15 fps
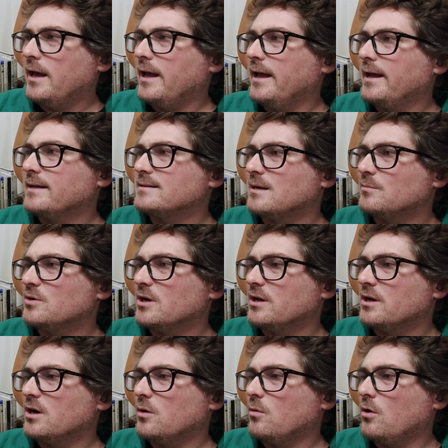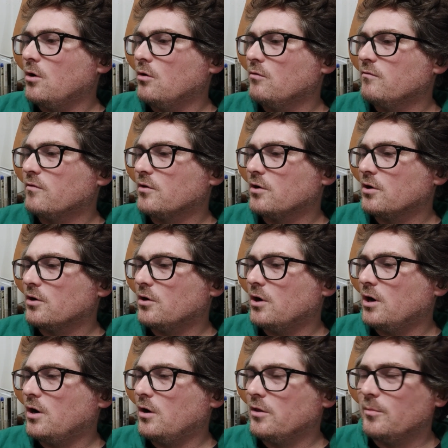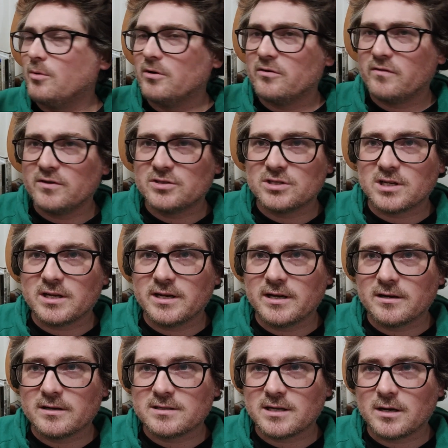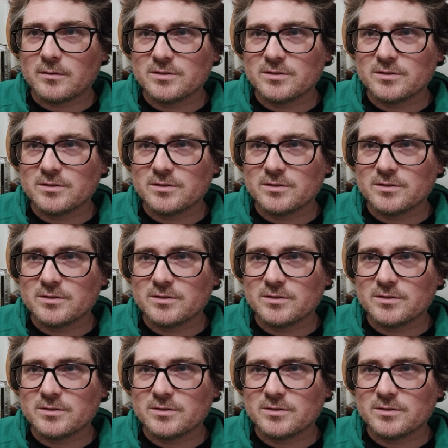and I'm going to go over all the bonus features on here, as I